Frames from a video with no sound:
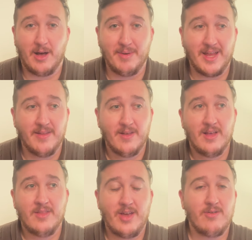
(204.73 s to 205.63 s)
I mean,
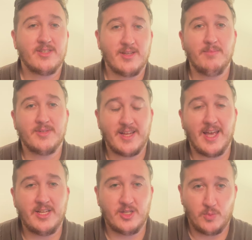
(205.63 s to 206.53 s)
there are some
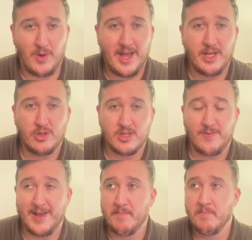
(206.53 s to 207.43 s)
stages where you just
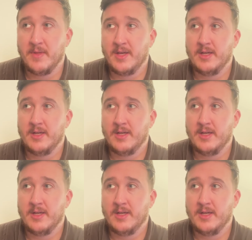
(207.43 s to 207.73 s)
think,